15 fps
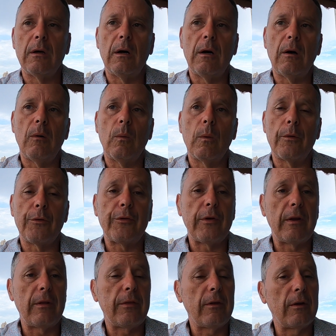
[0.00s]
uh, or to
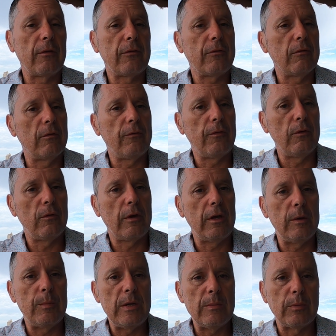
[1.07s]
say things to a few
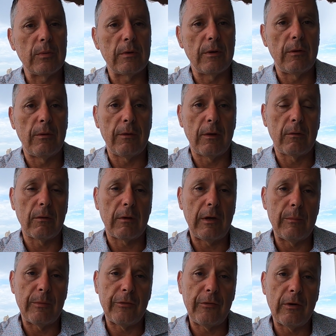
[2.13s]
key people that you think will
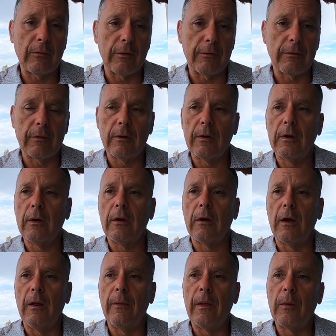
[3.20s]
keep a secret.
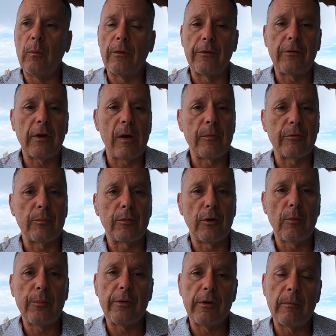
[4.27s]
And then when the time is
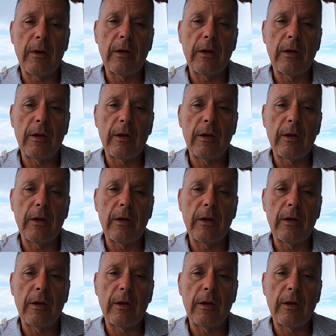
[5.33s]
appropriate, you